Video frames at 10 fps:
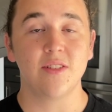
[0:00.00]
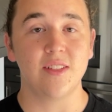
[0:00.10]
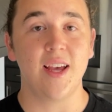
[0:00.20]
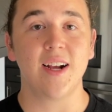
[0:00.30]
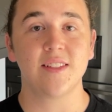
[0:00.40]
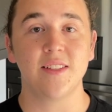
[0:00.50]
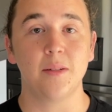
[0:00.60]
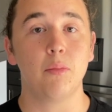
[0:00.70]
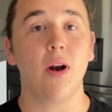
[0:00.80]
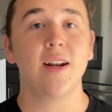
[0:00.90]
detects that
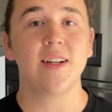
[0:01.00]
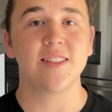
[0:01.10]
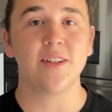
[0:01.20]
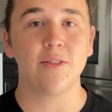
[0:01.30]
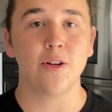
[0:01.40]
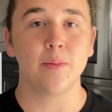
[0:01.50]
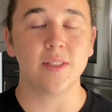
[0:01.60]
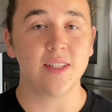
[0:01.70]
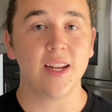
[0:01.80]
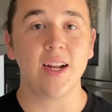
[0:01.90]
the brightness in a room
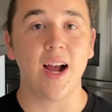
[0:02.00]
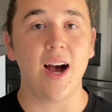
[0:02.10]
is getting